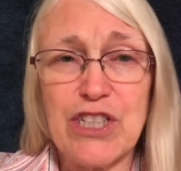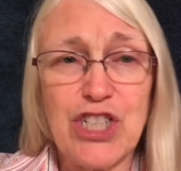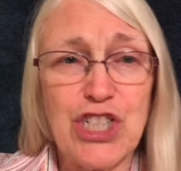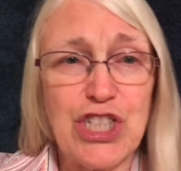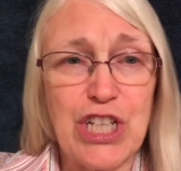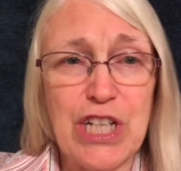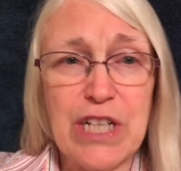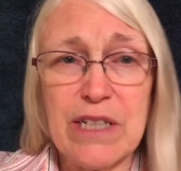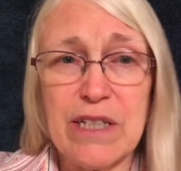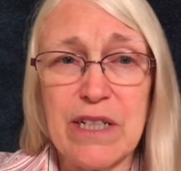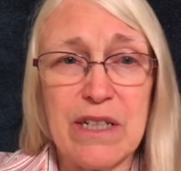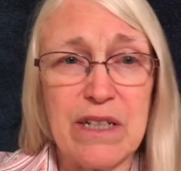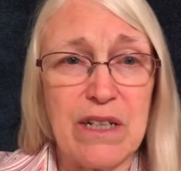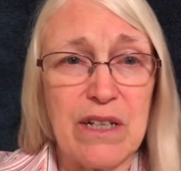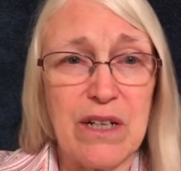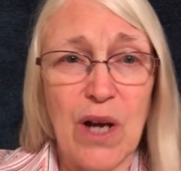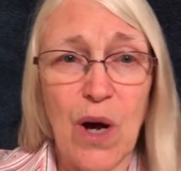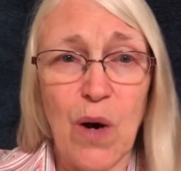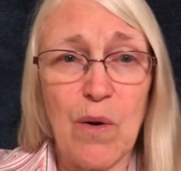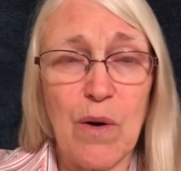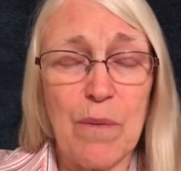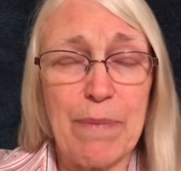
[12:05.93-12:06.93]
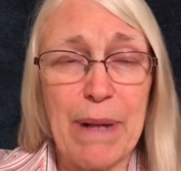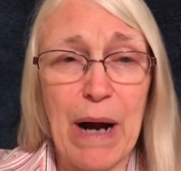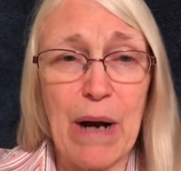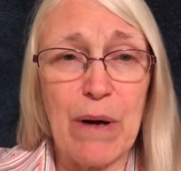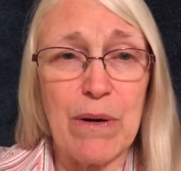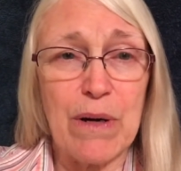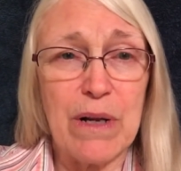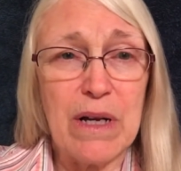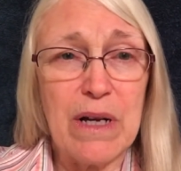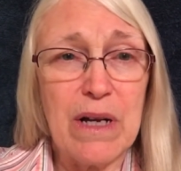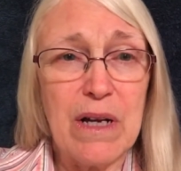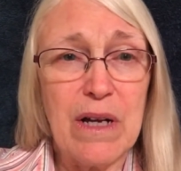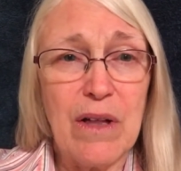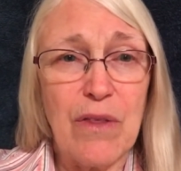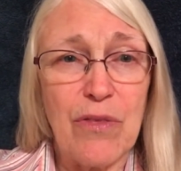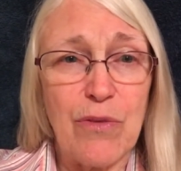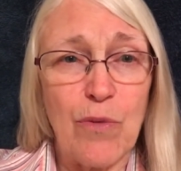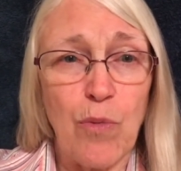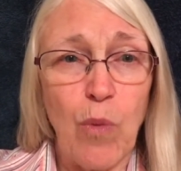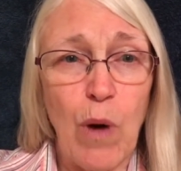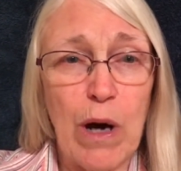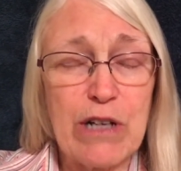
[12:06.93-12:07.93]
she didn't know about
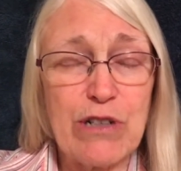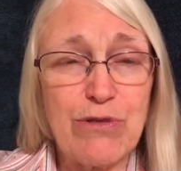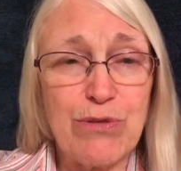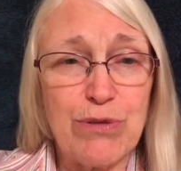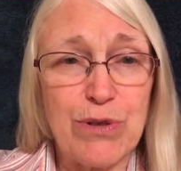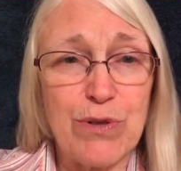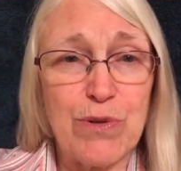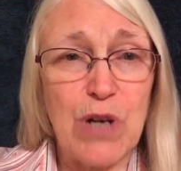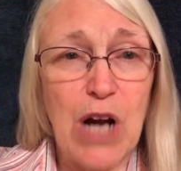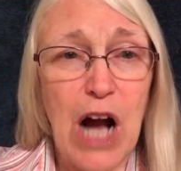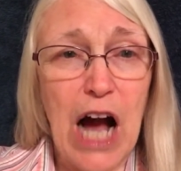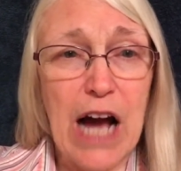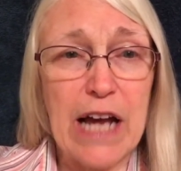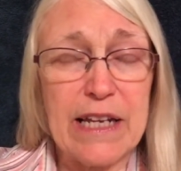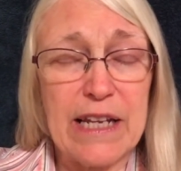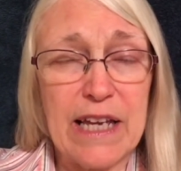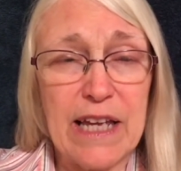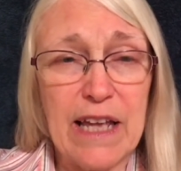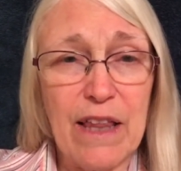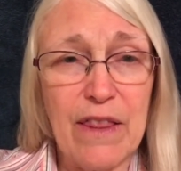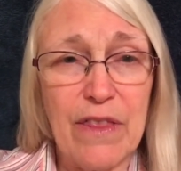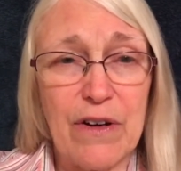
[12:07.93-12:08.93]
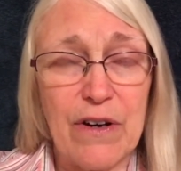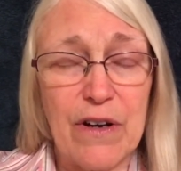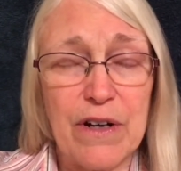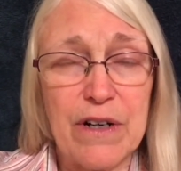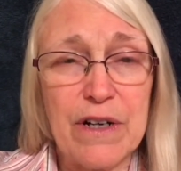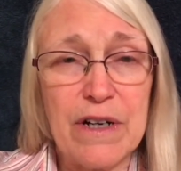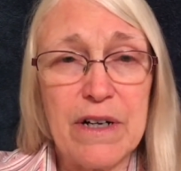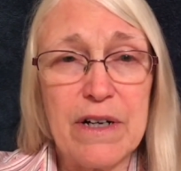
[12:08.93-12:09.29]
the one true God either.